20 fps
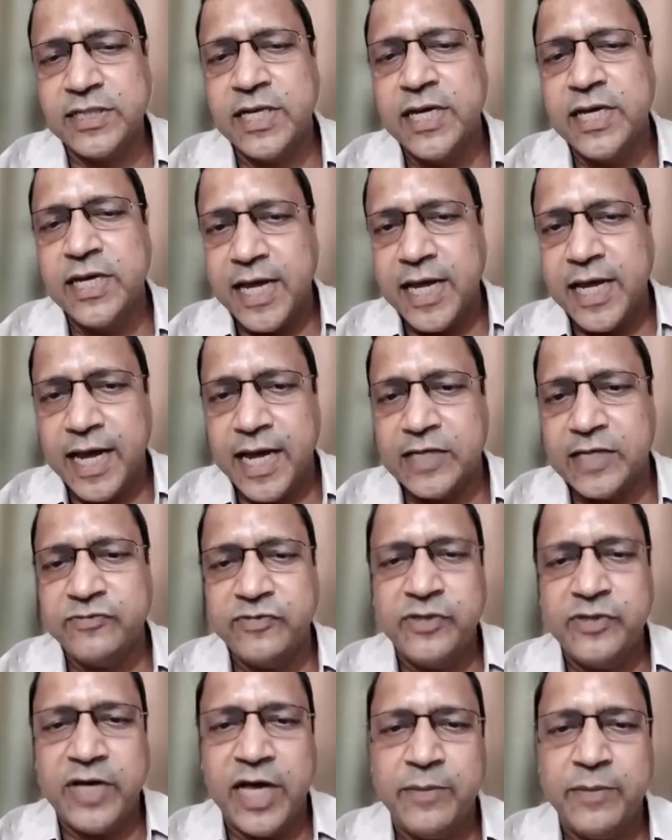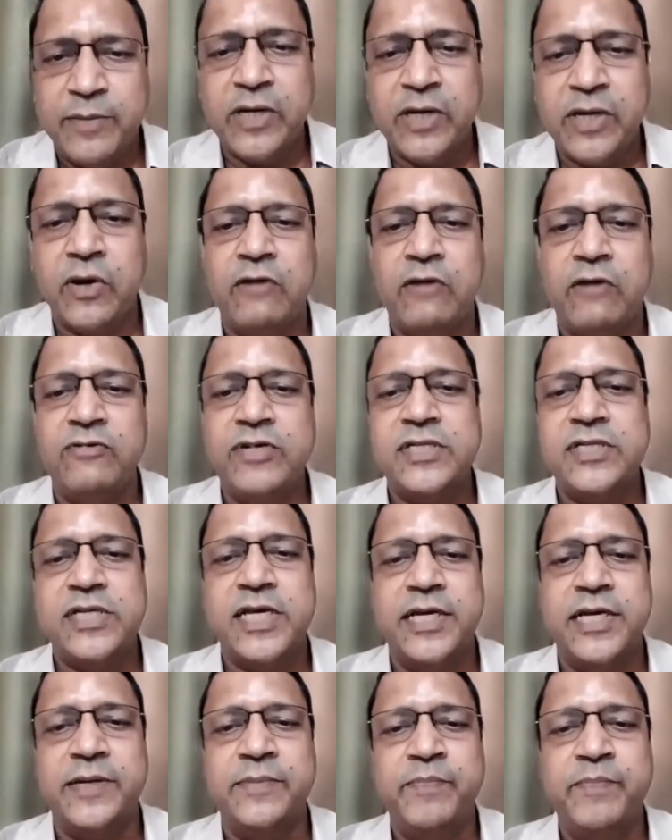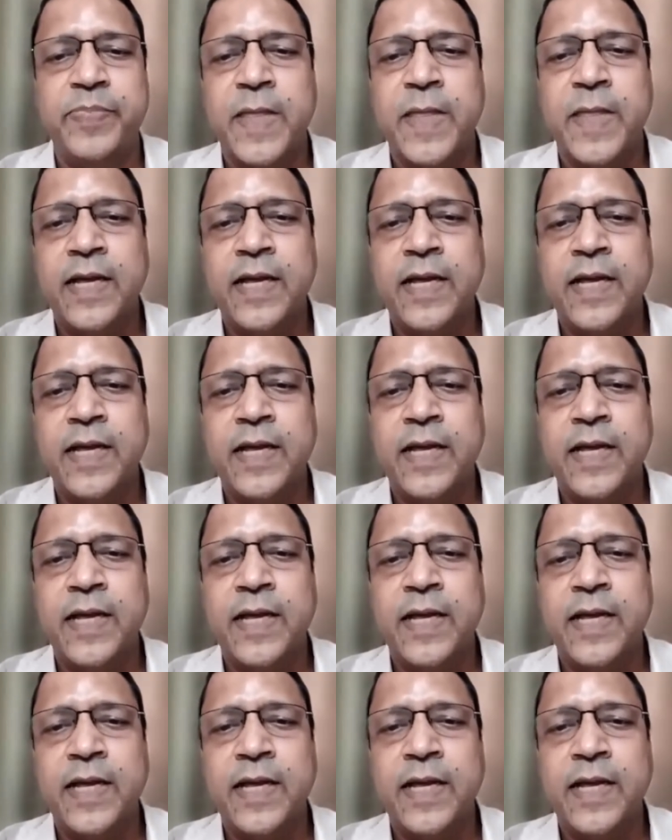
is, as we have been always saying,